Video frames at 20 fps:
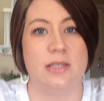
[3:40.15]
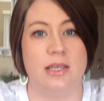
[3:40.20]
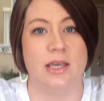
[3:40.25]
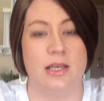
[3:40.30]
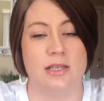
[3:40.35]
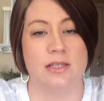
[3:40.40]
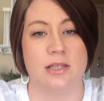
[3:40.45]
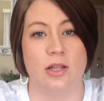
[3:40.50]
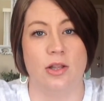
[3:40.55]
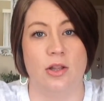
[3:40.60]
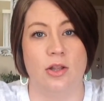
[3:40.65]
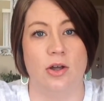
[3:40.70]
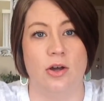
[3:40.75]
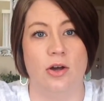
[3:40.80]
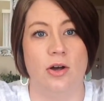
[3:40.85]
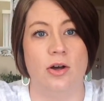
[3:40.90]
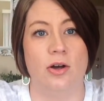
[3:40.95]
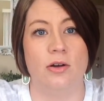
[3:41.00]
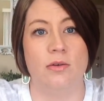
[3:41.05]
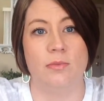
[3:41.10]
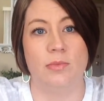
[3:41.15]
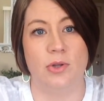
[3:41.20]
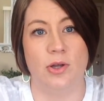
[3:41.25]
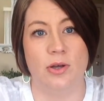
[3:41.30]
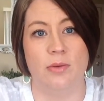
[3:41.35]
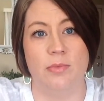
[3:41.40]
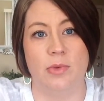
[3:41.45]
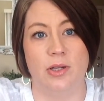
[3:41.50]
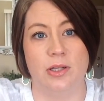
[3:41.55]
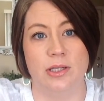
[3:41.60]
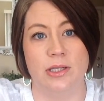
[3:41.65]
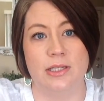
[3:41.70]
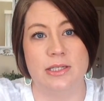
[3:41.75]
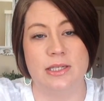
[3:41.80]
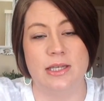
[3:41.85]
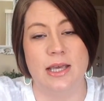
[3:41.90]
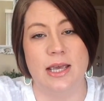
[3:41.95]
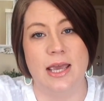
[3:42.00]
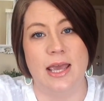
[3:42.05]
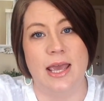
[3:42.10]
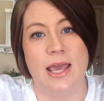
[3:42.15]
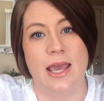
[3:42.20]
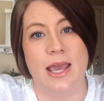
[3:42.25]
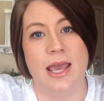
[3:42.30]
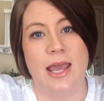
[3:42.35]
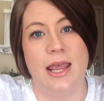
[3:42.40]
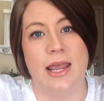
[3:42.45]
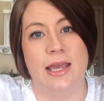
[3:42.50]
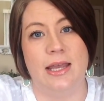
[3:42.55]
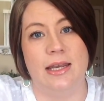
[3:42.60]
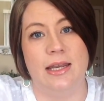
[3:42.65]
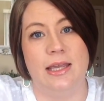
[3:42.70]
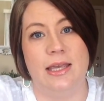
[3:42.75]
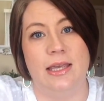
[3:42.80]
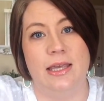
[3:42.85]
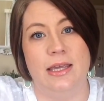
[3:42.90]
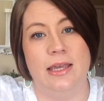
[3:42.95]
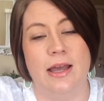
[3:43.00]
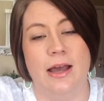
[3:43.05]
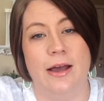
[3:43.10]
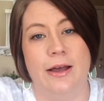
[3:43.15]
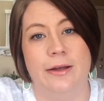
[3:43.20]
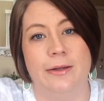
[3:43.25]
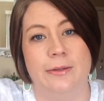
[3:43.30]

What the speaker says: He has a long blonde mullet, and he